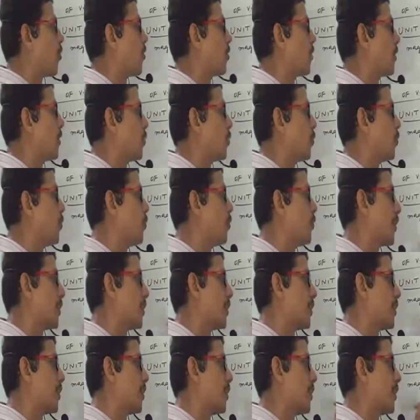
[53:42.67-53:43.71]
I want the unit
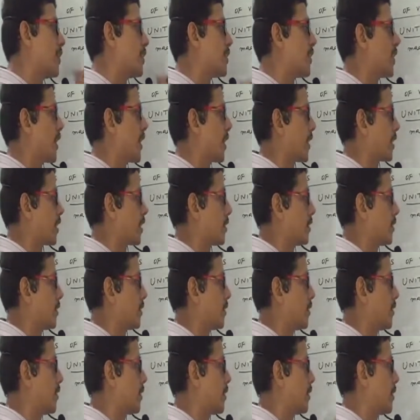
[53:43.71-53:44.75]
vector in this
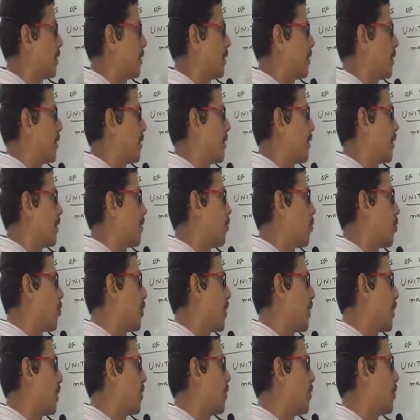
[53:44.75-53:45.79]
direction,
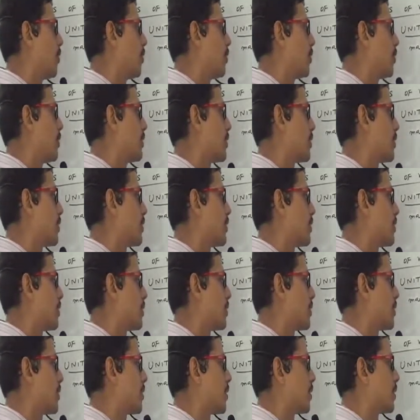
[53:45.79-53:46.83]
then what I will do
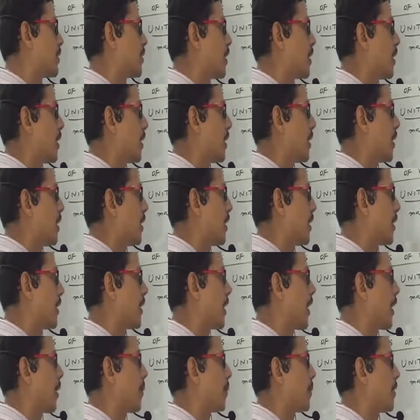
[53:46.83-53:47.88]
is
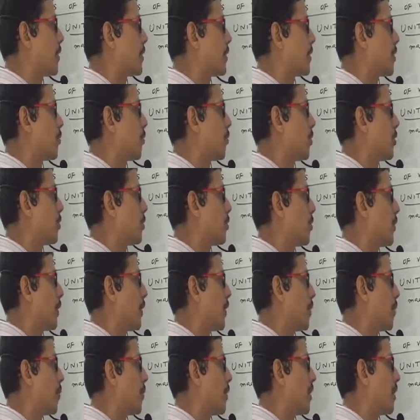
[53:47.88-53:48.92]
a cap is equal
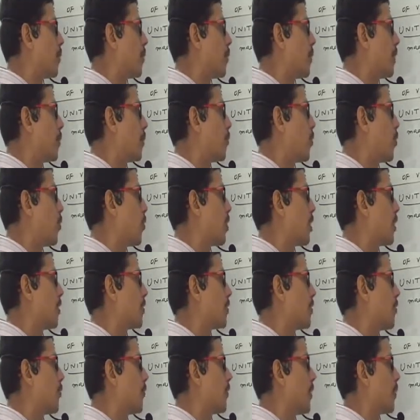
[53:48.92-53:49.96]
to a bar by
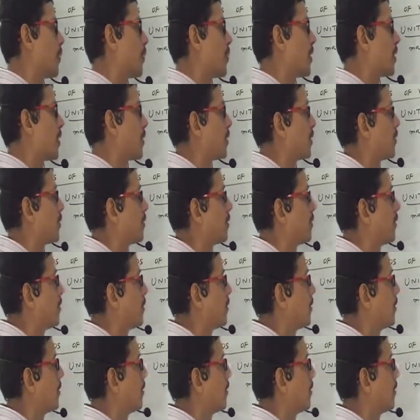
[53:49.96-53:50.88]
modulus of a bar.